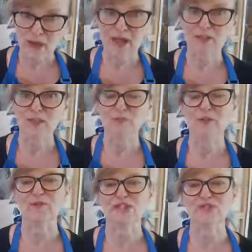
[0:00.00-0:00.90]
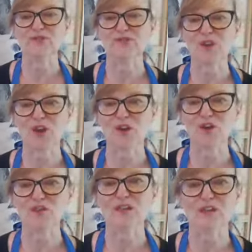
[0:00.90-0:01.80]
But the professional
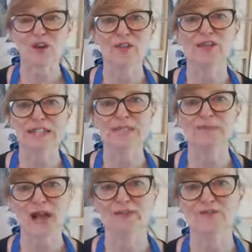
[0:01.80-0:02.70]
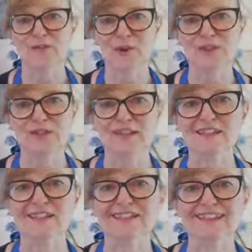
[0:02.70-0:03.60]
knows, no, this is part of the
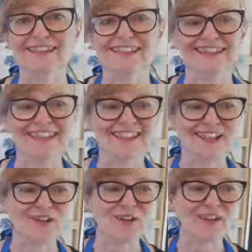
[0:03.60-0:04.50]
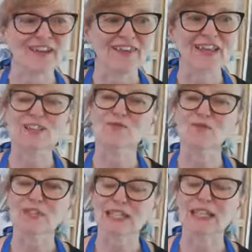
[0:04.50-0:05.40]
process. So that's a
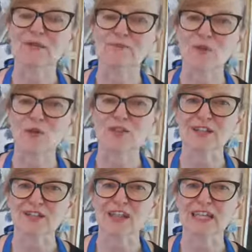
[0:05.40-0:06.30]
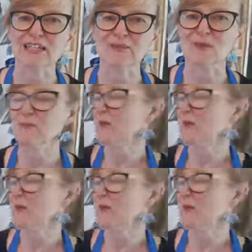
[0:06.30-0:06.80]
really important thing to